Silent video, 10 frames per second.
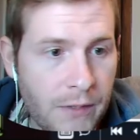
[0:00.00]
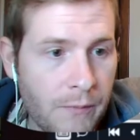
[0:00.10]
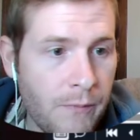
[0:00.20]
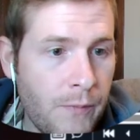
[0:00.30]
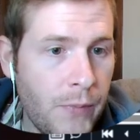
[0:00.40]
a
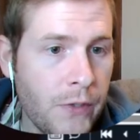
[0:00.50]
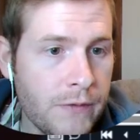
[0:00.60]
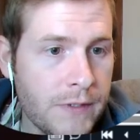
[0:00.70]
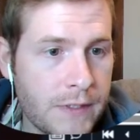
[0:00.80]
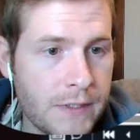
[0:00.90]

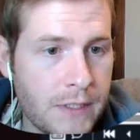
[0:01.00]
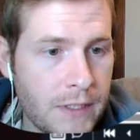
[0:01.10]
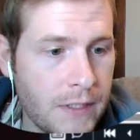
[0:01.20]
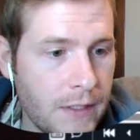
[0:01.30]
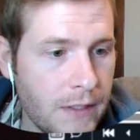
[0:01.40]
boost.
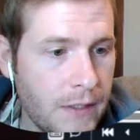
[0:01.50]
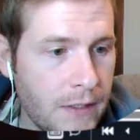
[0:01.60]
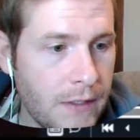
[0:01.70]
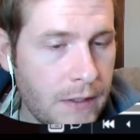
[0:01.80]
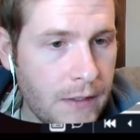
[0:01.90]

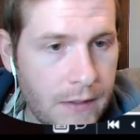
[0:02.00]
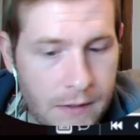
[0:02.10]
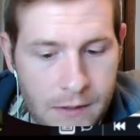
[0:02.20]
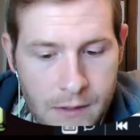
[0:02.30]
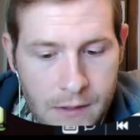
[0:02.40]

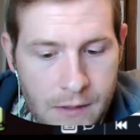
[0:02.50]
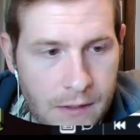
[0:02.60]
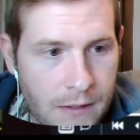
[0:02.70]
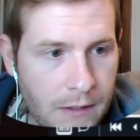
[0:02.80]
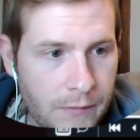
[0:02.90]

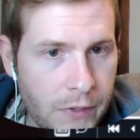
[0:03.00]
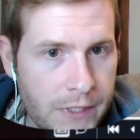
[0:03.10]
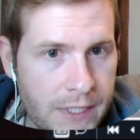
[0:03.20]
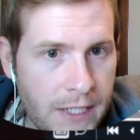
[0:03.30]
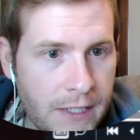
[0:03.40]
I'm going to
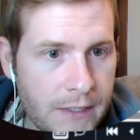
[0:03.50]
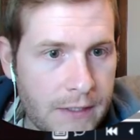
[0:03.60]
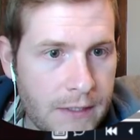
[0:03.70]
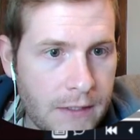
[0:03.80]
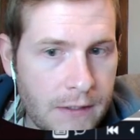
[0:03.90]
take
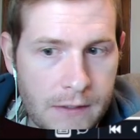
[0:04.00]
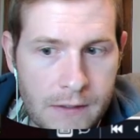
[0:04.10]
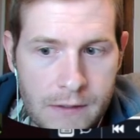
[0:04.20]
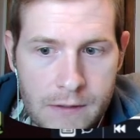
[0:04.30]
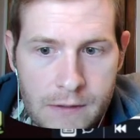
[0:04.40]
it.
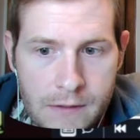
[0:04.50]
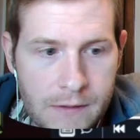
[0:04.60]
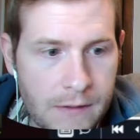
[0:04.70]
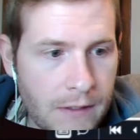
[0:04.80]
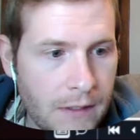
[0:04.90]

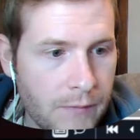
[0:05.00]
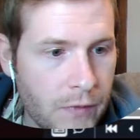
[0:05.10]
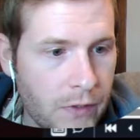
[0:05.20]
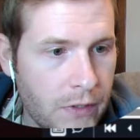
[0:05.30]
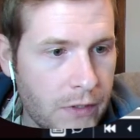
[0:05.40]
I'm
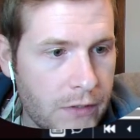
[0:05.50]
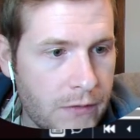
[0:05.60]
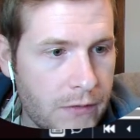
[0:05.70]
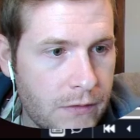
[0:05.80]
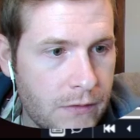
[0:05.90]
going to
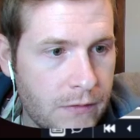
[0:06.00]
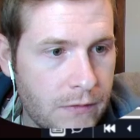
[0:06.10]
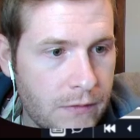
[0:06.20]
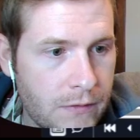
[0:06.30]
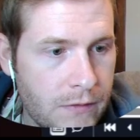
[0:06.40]

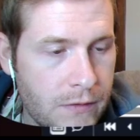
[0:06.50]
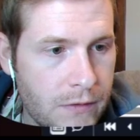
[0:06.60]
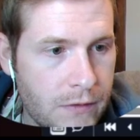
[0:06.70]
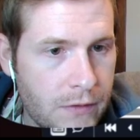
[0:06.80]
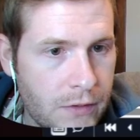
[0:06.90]

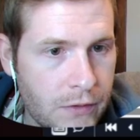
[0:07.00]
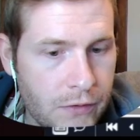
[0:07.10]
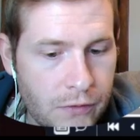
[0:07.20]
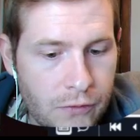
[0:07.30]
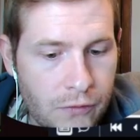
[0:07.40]

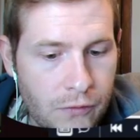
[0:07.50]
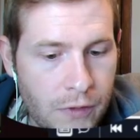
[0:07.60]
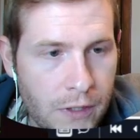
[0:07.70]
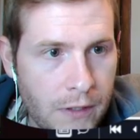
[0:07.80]
do